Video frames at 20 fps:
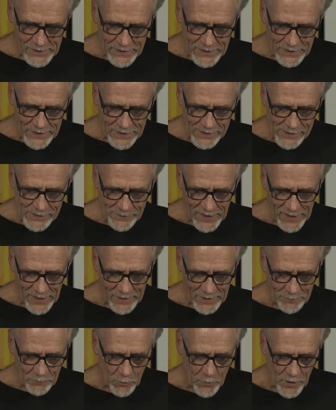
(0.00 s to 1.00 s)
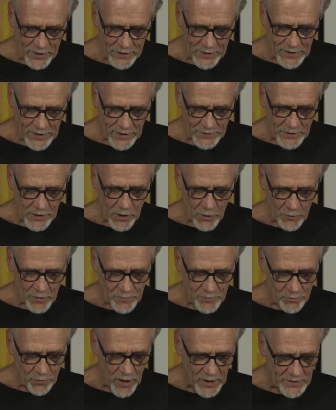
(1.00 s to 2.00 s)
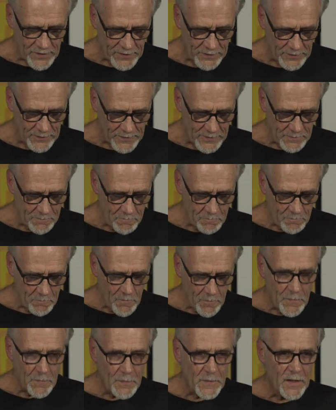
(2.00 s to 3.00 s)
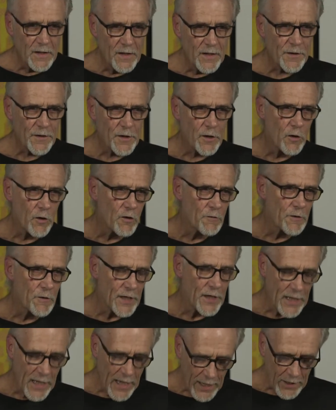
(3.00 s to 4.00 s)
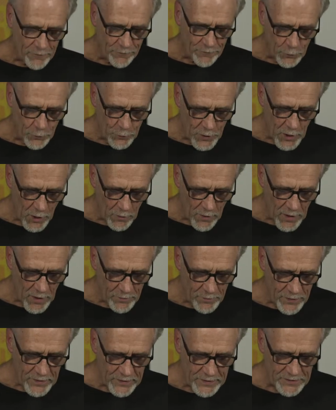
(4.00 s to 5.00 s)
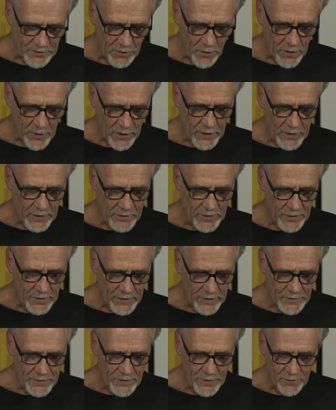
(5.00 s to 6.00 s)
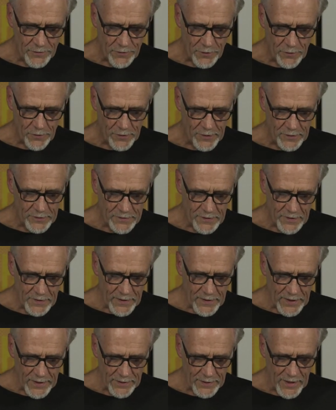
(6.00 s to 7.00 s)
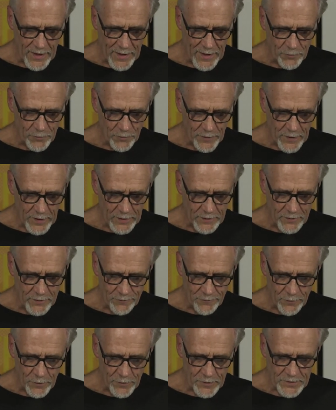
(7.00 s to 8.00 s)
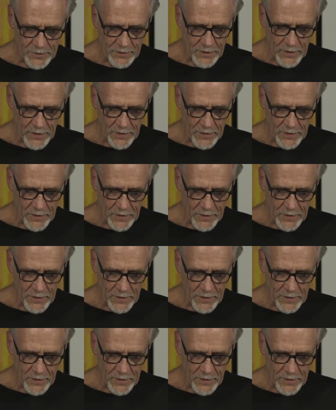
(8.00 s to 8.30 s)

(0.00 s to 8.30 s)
And we wanted to get the lowest prices. Ithaca already had a food co-op, started in the 1930s and operating the first